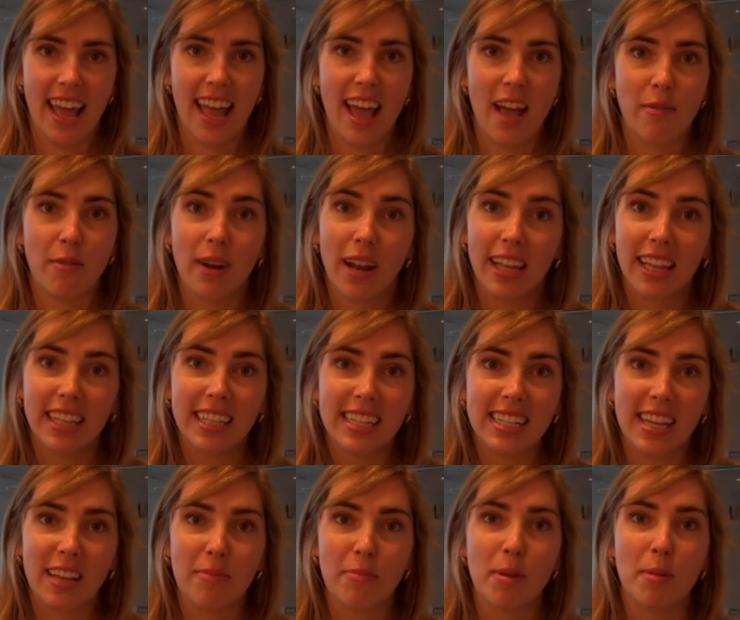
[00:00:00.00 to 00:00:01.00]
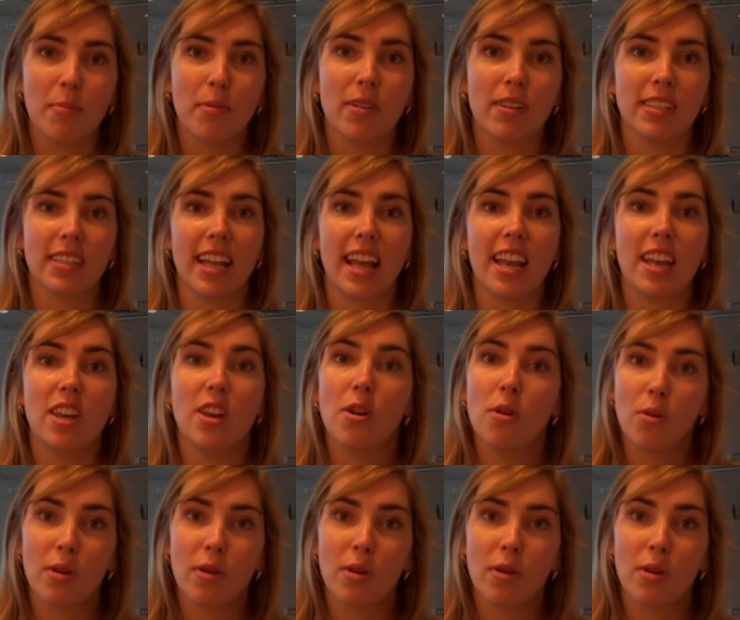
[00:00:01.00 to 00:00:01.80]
And what I like to tell people is that no